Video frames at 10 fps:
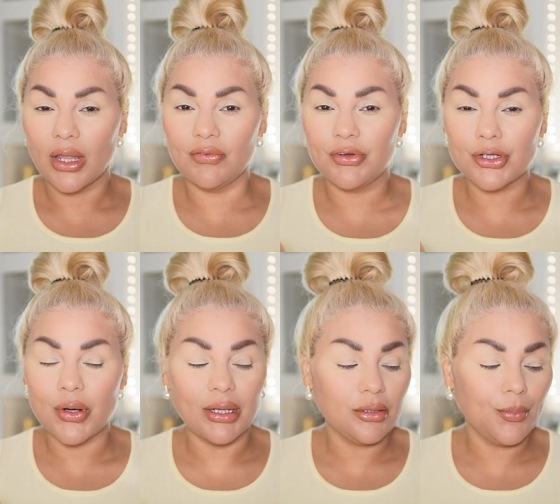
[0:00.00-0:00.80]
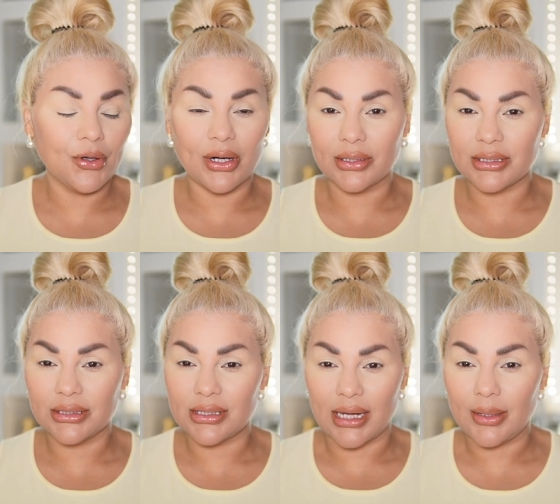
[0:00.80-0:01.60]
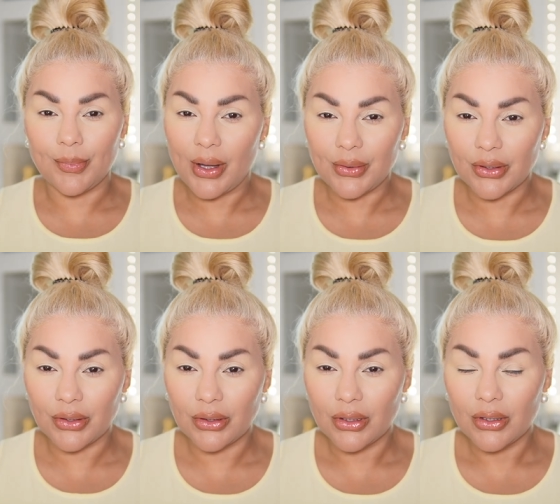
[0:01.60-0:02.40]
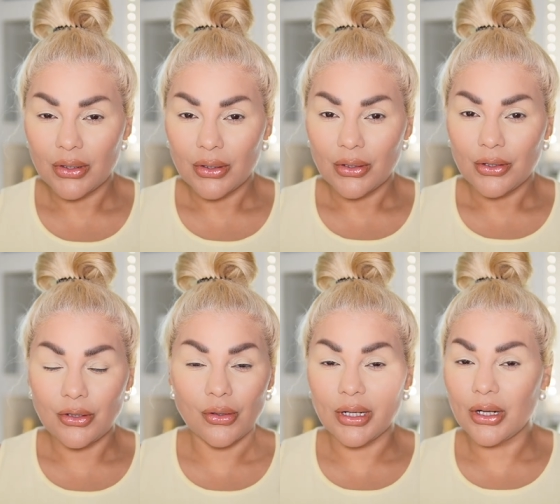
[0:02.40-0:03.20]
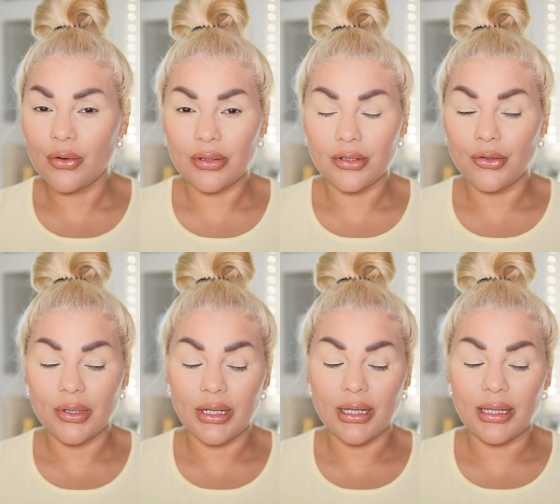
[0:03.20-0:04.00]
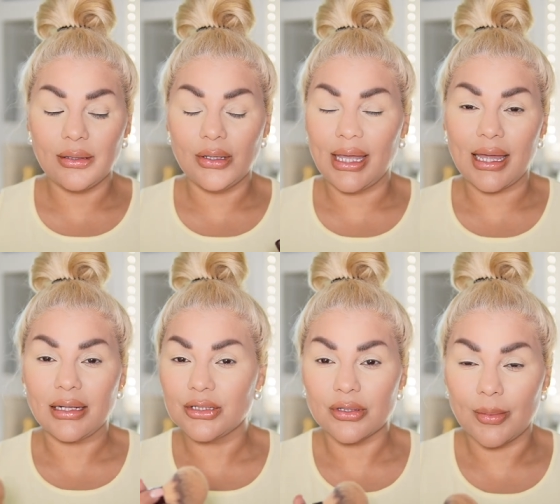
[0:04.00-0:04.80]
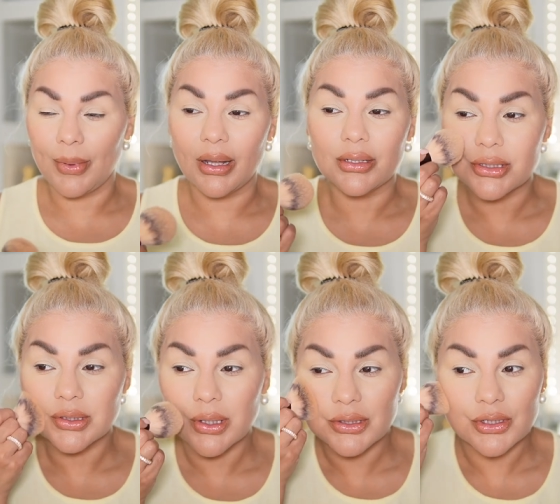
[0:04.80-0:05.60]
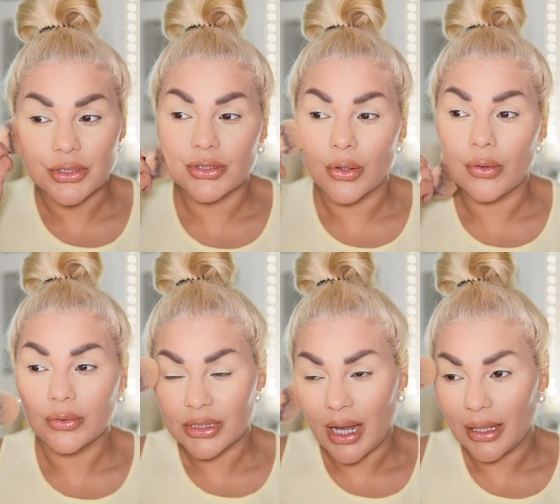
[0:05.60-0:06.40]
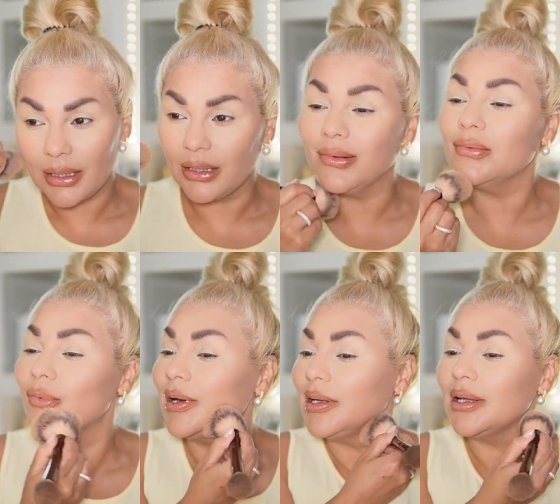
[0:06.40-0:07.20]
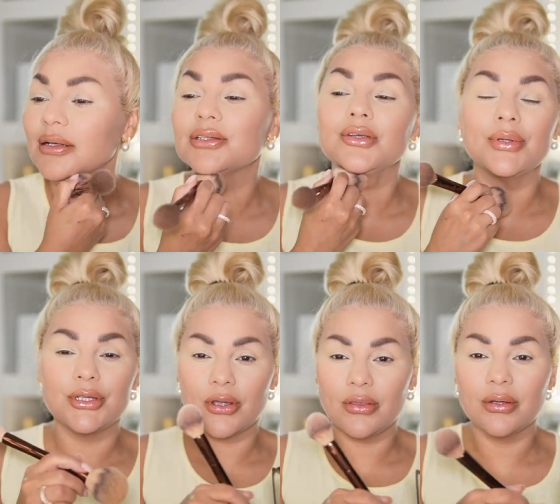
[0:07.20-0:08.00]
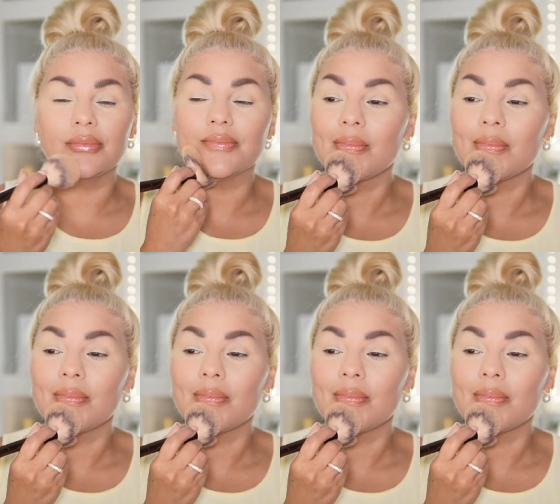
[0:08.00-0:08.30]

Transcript: if you're trying to put a setting powder, you're gonna go you're gonna get into the blush because they're so tiny and right next to each other.